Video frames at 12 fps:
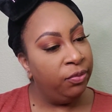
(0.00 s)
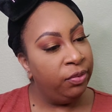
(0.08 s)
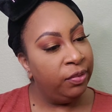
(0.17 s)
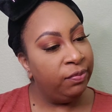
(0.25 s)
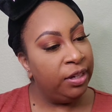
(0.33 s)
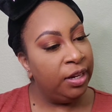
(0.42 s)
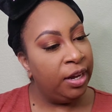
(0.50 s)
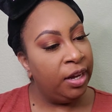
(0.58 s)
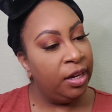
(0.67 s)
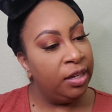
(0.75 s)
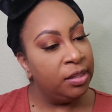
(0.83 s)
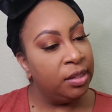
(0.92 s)

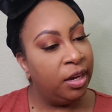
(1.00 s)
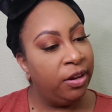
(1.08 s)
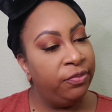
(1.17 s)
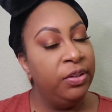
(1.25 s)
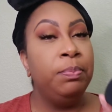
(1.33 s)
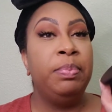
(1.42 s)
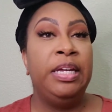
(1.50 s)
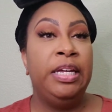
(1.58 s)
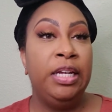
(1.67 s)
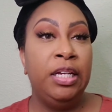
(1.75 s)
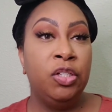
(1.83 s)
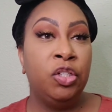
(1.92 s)
58 Toffee
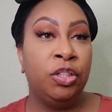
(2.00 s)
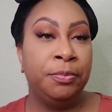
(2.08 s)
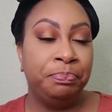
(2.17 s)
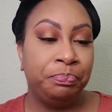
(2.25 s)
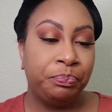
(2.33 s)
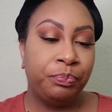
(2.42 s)
Peach.